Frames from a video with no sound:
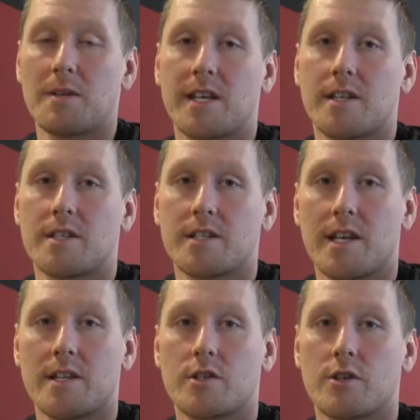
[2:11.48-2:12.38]
centres
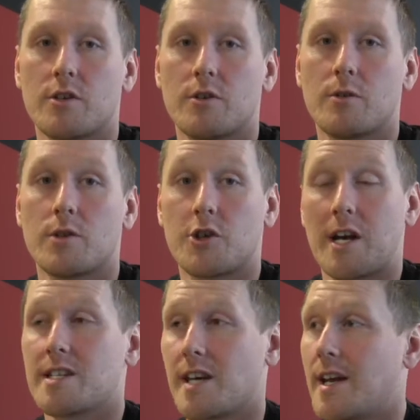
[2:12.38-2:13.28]
into the
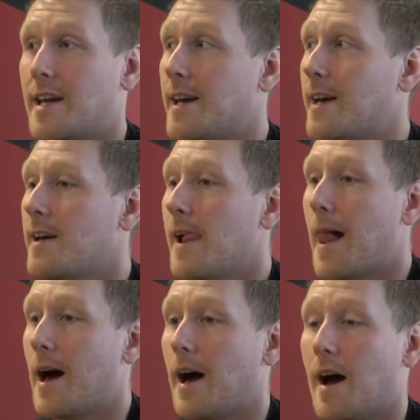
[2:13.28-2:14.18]
training centre here,
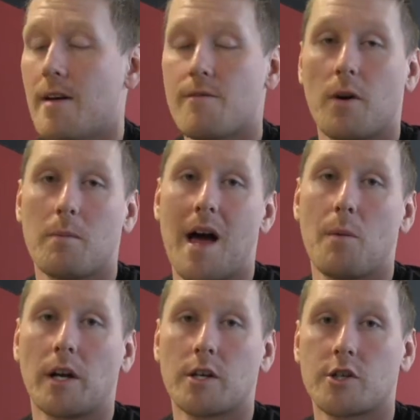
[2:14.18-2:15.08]
and then from there
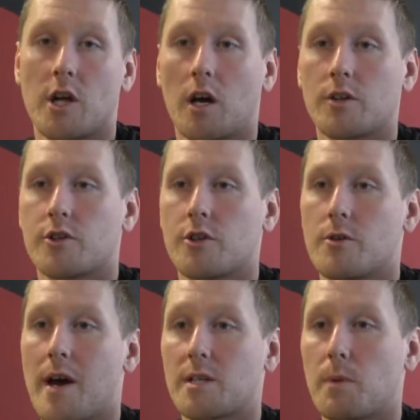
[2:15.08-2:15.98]
we're going to start
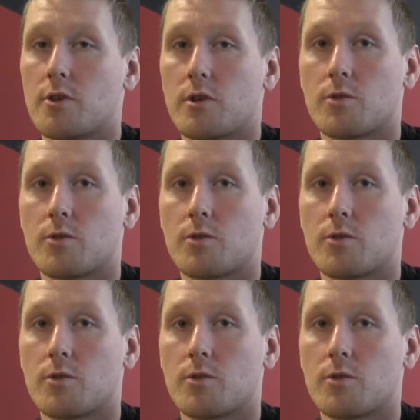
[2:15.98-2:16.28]
to expose them